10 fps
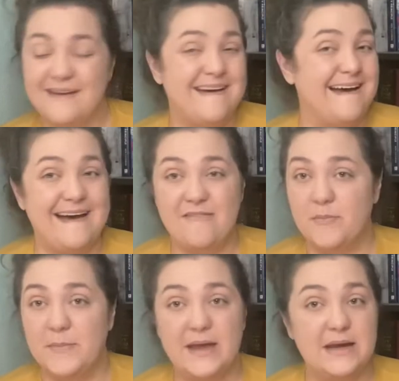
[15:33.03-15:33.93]
I haven't
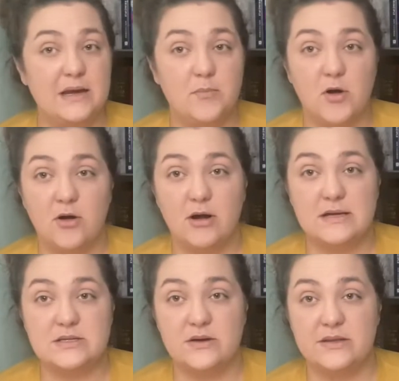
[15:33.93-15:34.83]
made any progress
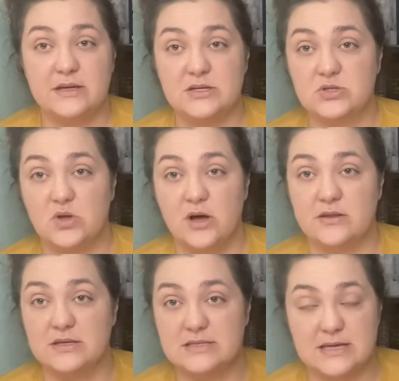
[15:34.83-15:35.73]
on the dishcloth
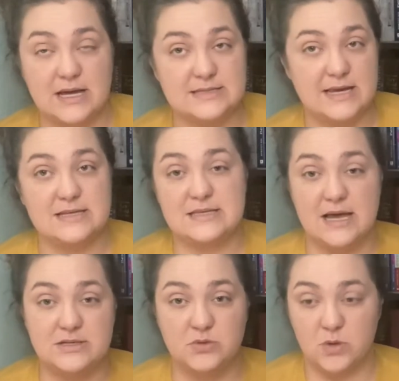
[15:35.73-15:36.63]
because it got set aside
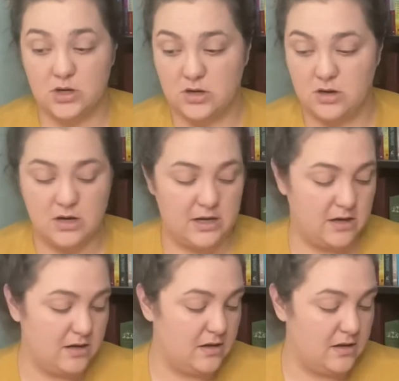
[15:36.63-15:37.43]
to work on